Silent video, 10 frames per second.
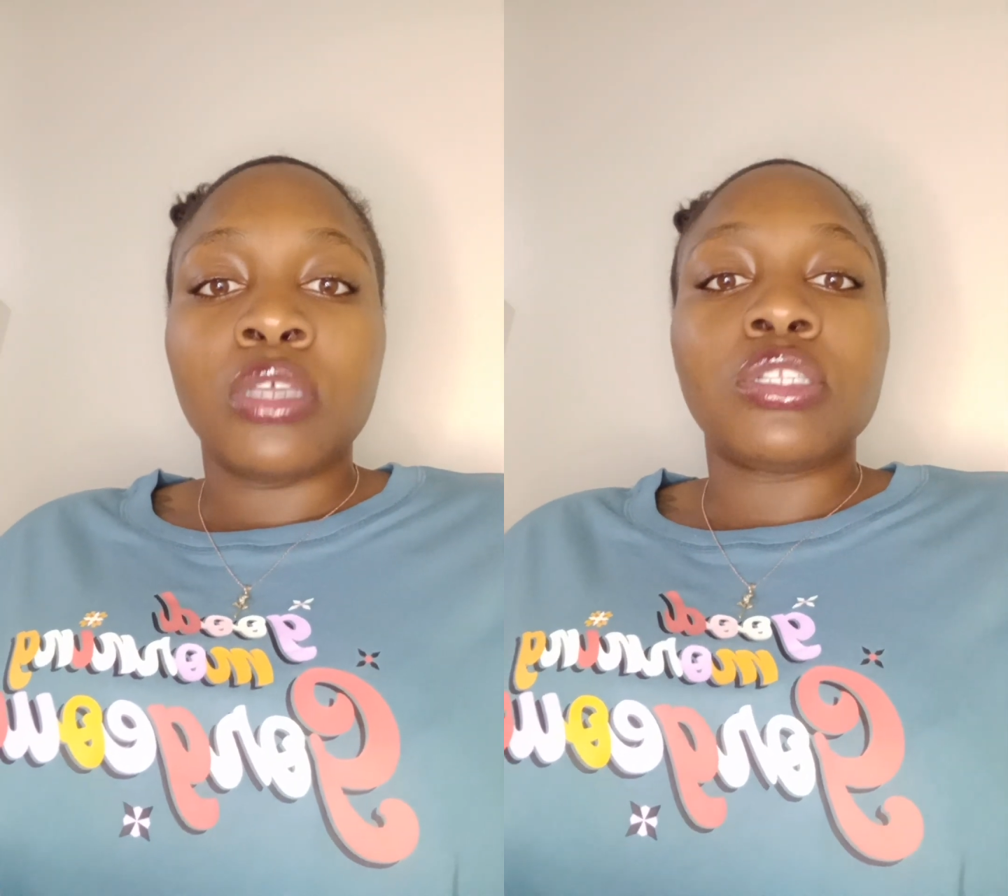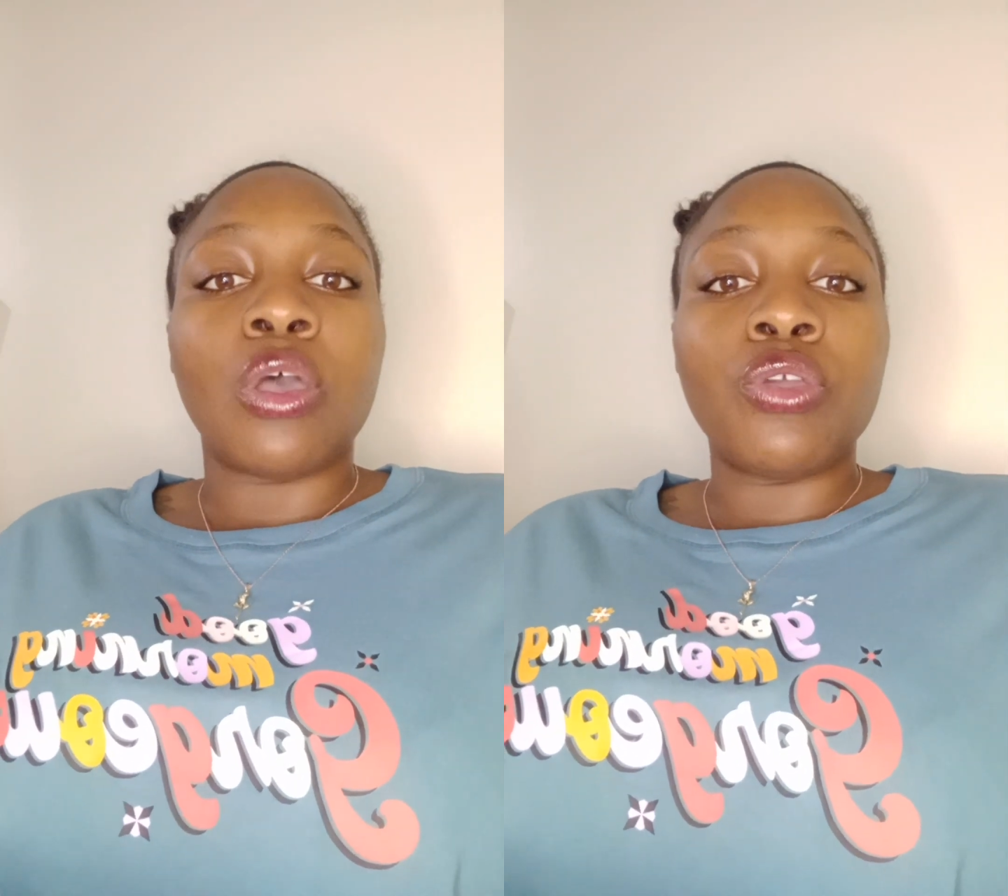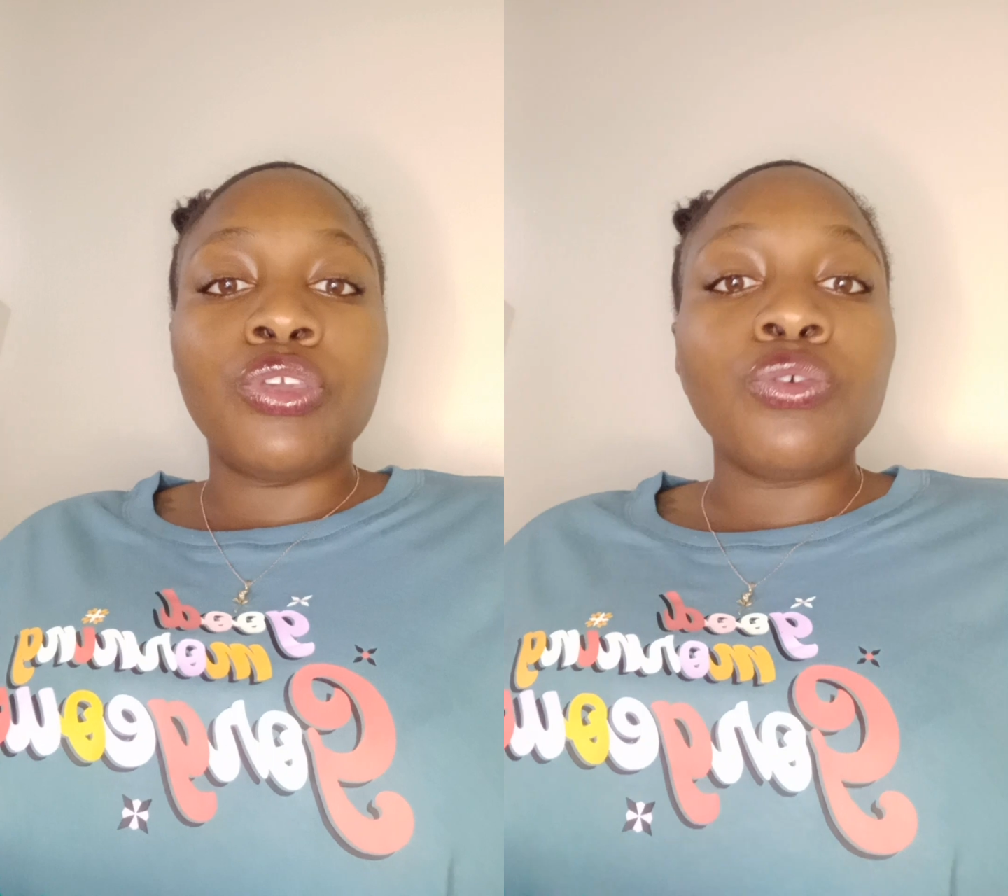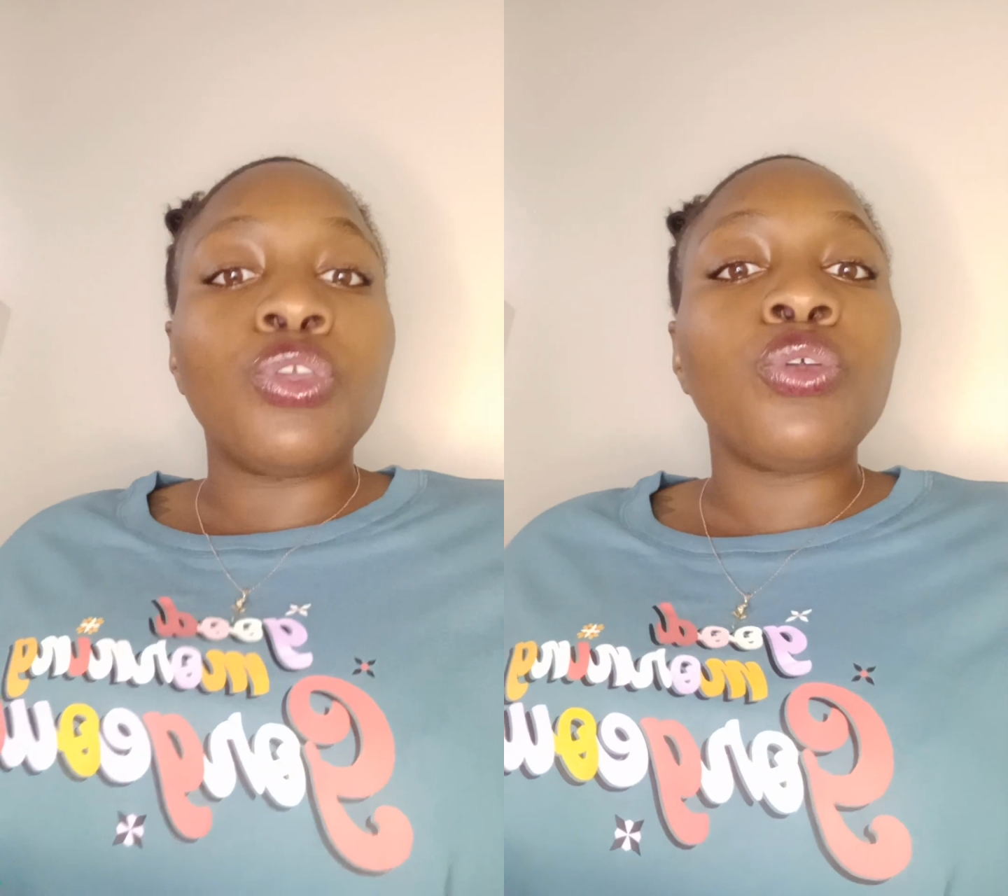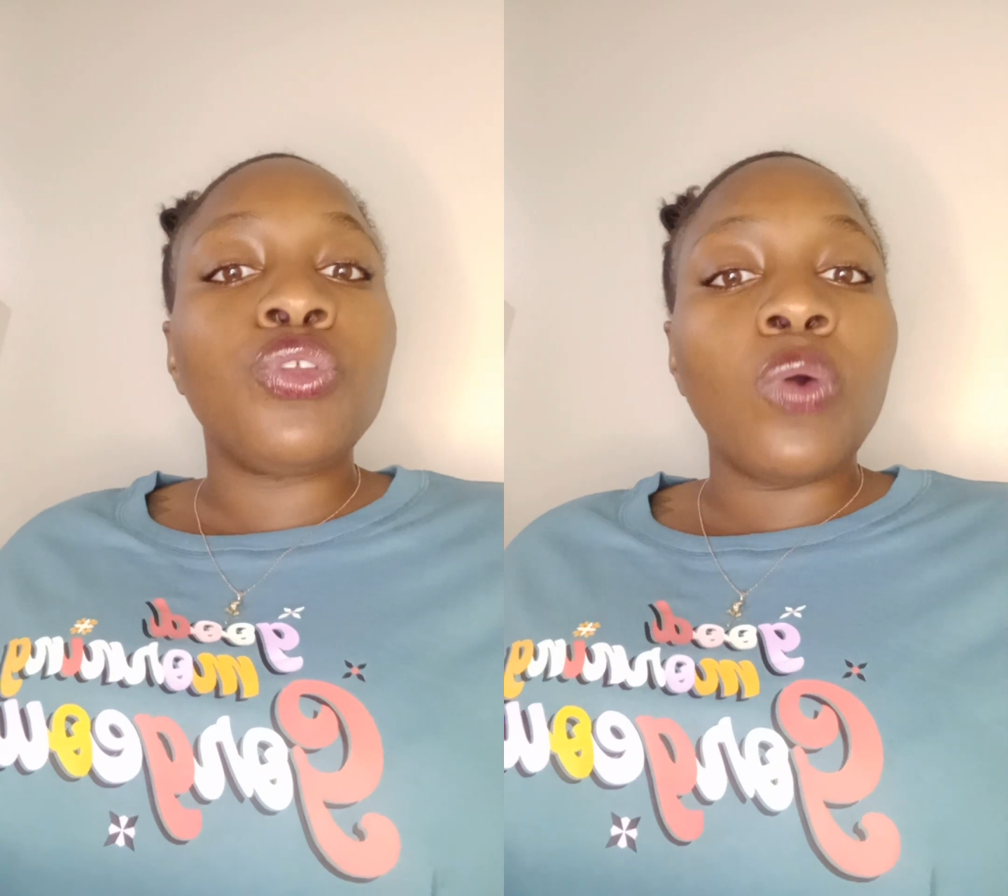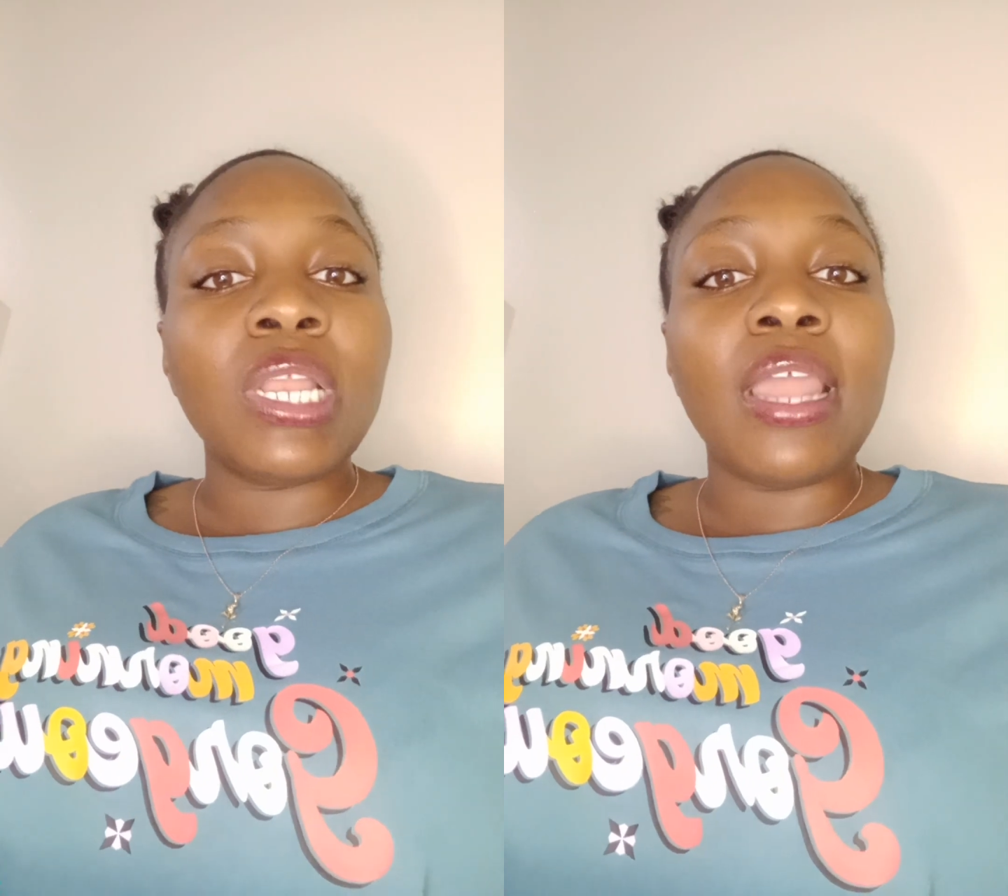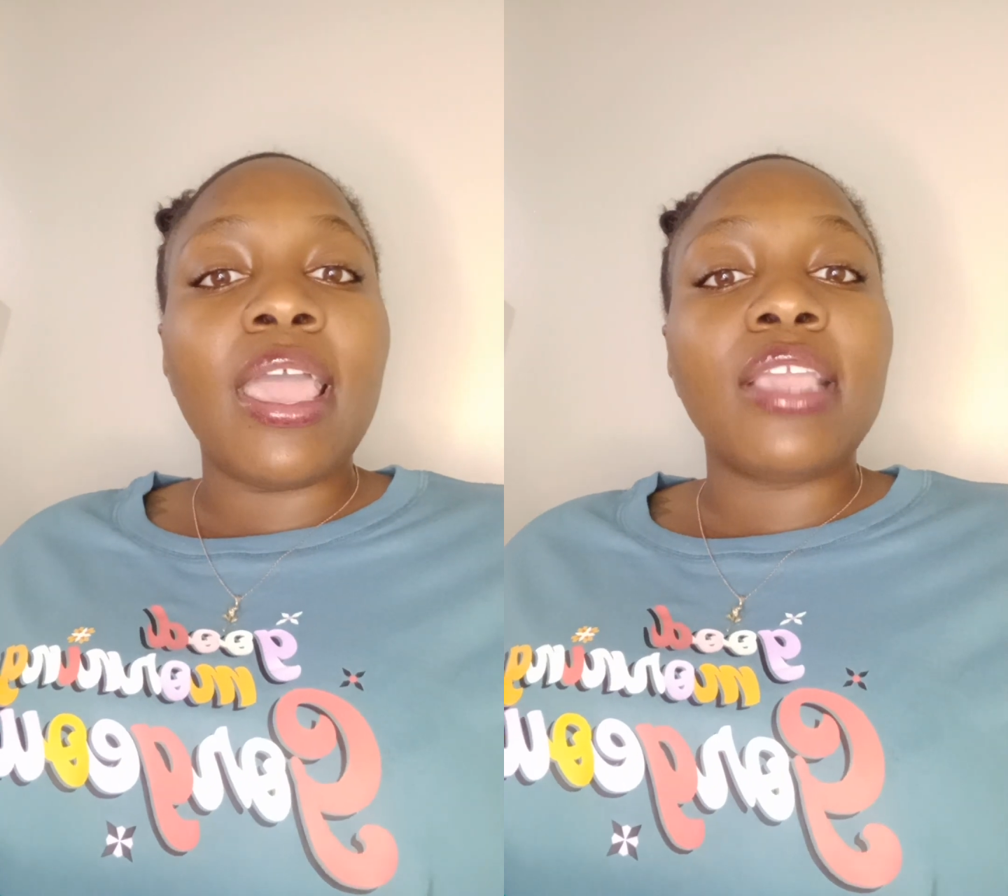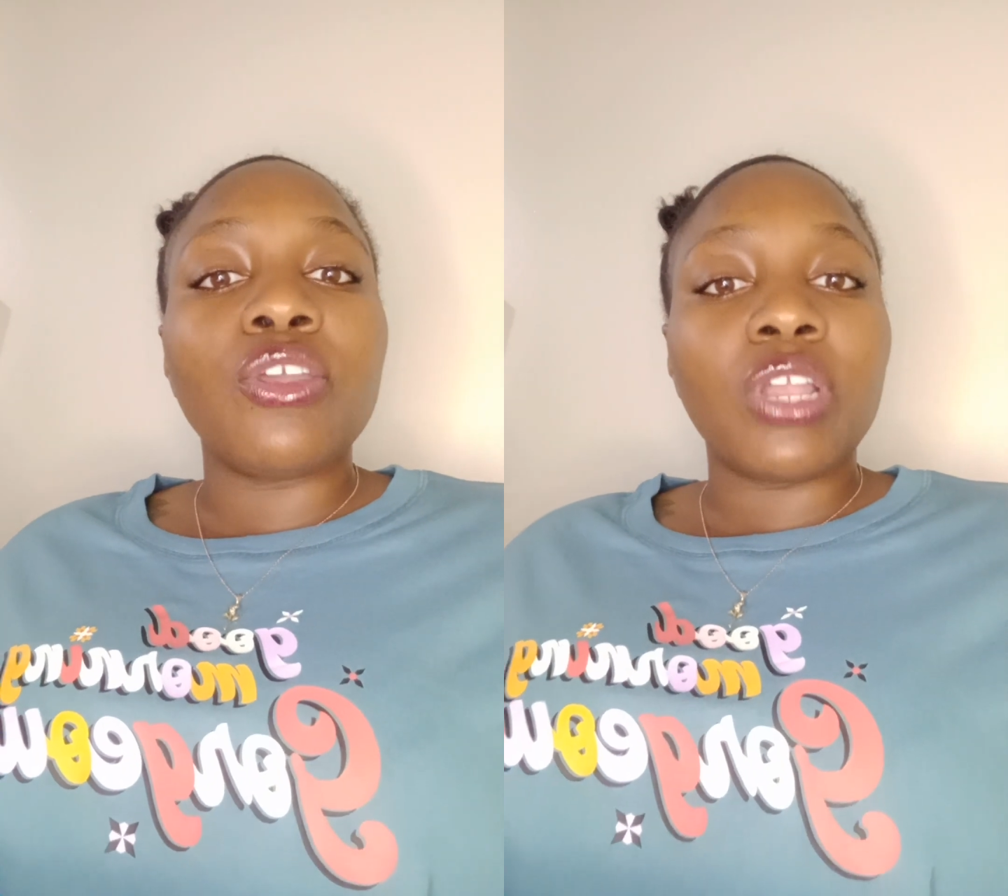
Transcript: So you doing that,